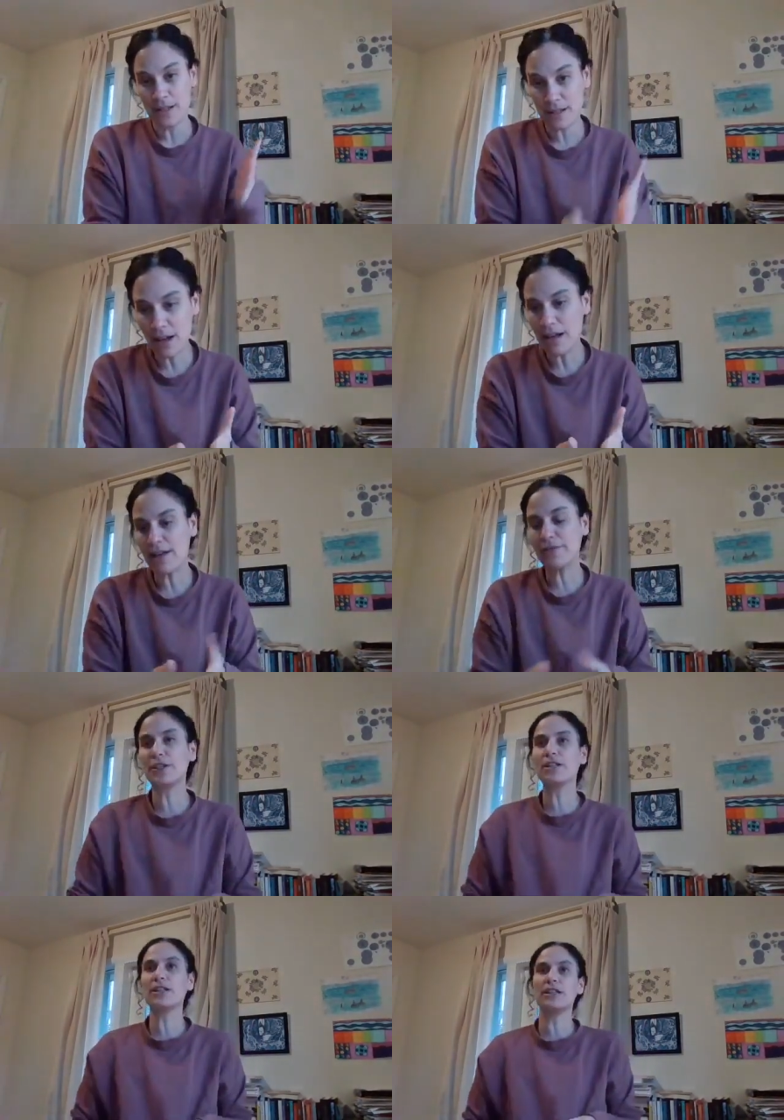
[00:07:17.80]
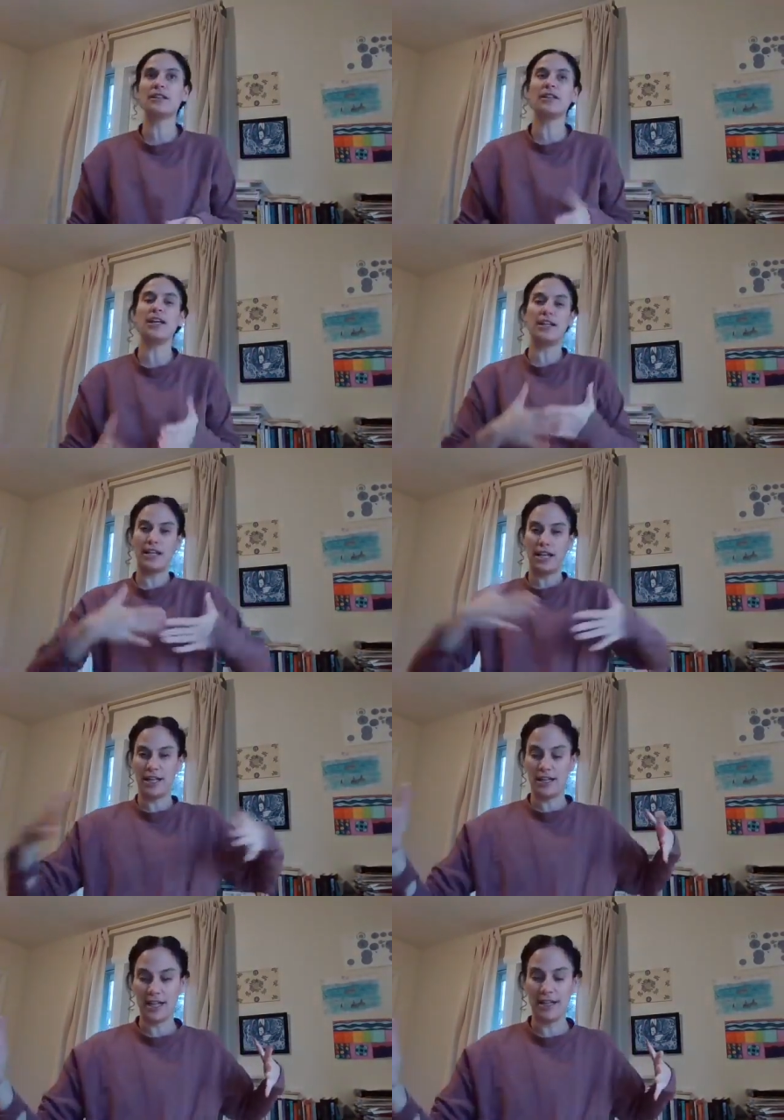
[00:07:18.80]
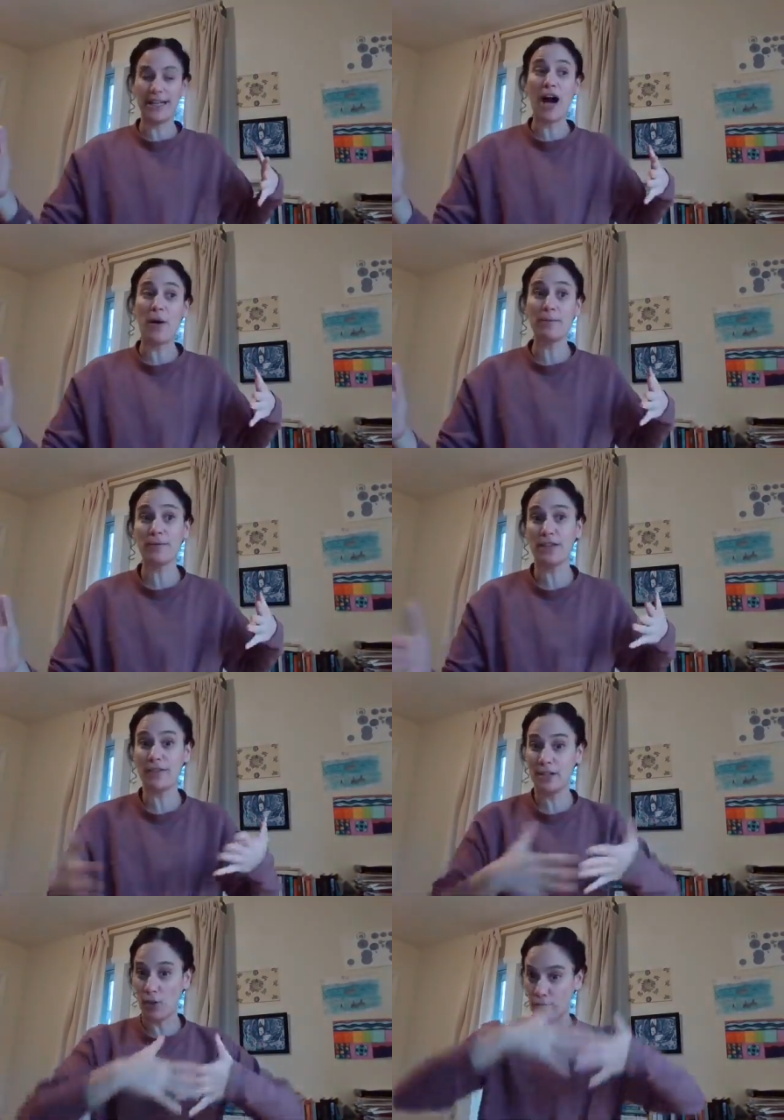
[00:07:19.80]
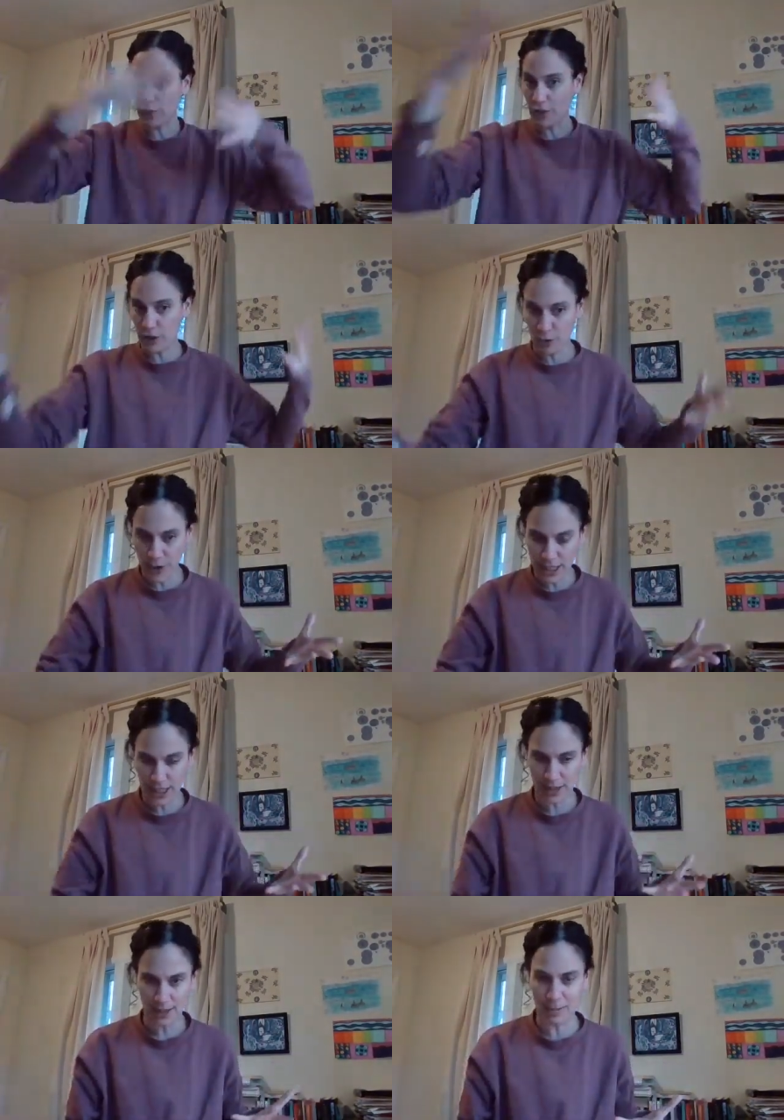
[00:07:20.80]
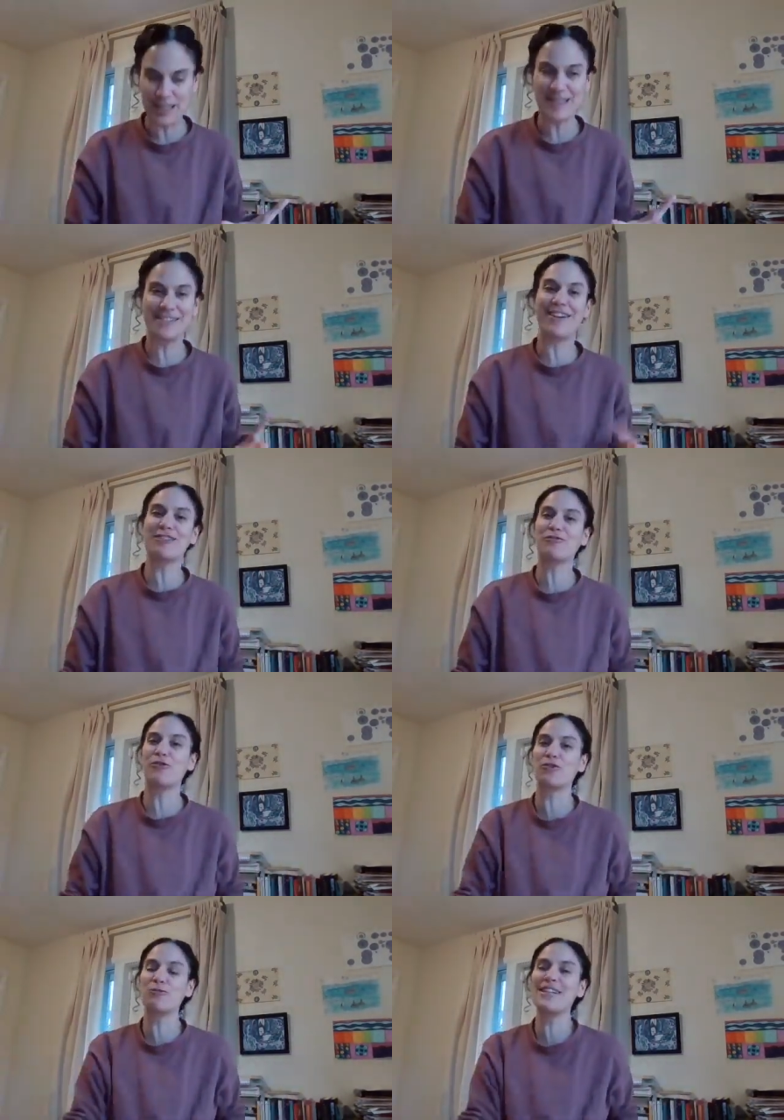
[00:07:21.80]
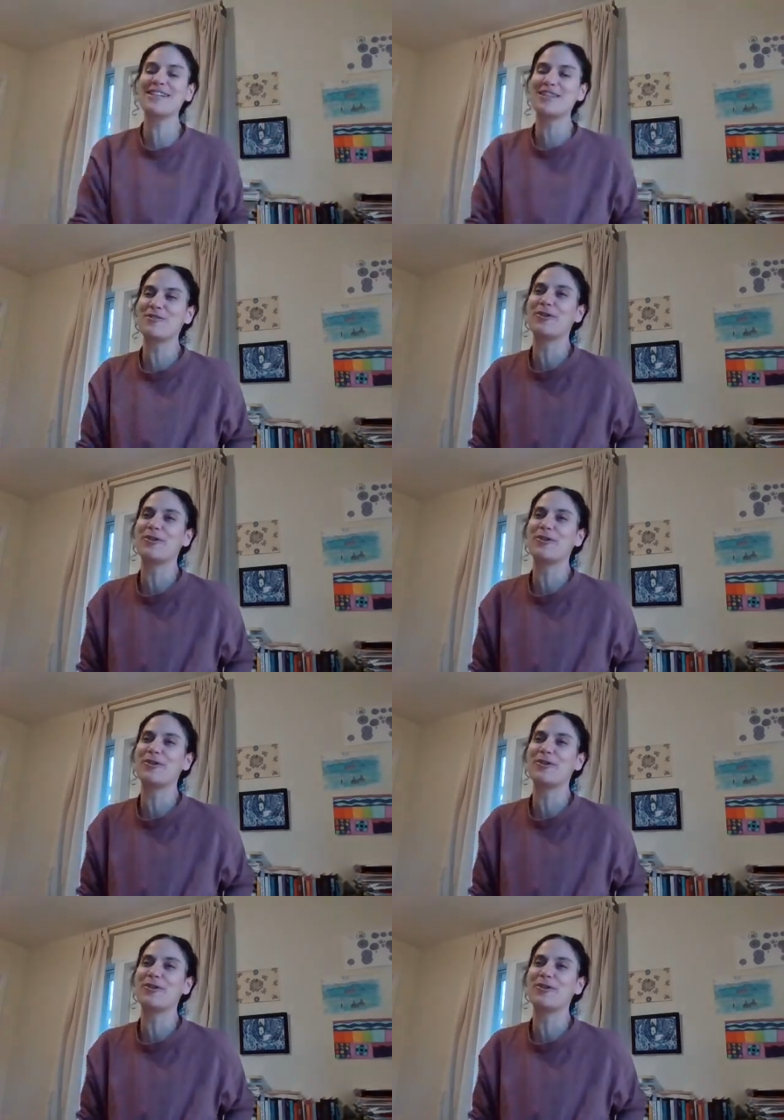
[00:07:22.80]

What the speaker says: sought after, and now I'm giving it over 3 months, not 4 weeks.